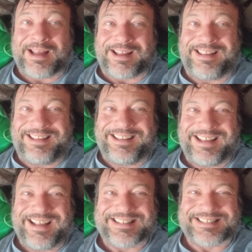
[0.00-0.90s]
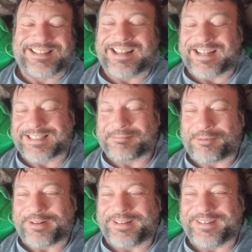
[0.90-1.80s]
it's still actually
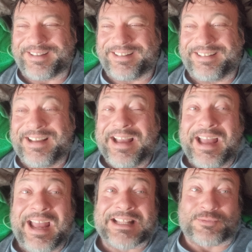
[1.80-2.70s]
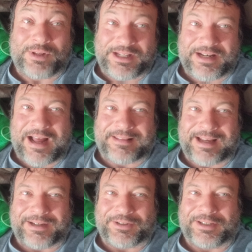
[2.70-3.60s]
pretty good. It's really not
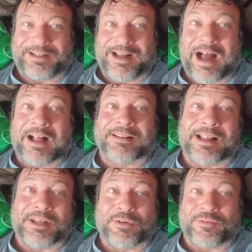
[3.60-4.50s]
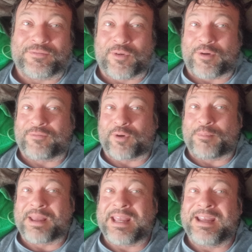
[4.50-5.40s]
that good. I'll tell you, for, for
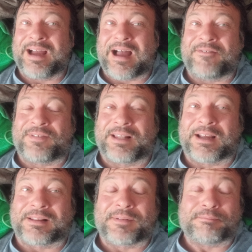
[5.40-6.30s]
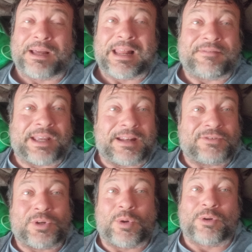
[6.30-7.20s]
me, I feel like my left hand
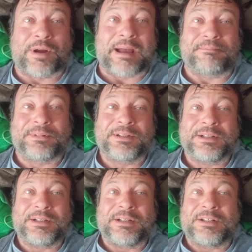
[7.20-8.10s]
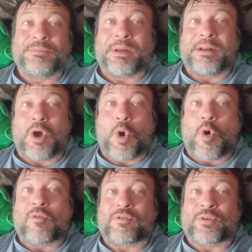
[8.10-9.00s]
is total crap. Been
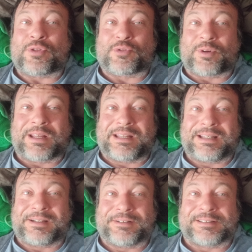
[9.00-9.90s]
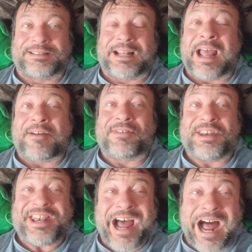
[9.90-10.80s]
over three years that I have
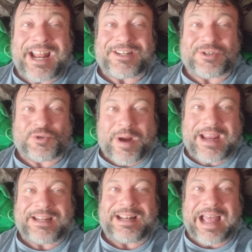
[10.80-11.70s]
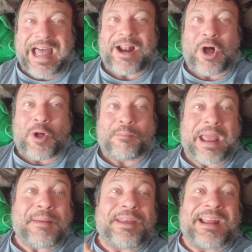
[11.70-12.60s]
not trained it at all.
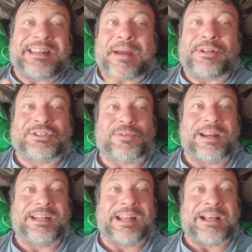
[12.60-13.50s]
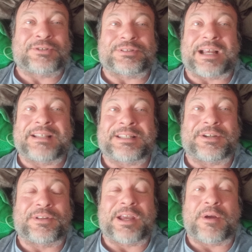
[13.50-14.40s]
Maybe I demonstrated an exercise
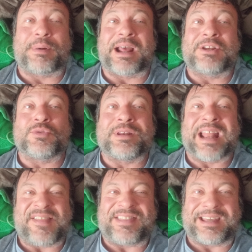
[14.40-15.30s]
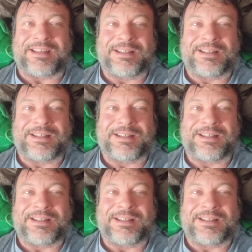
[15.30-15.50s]
here or there, but I do nothing.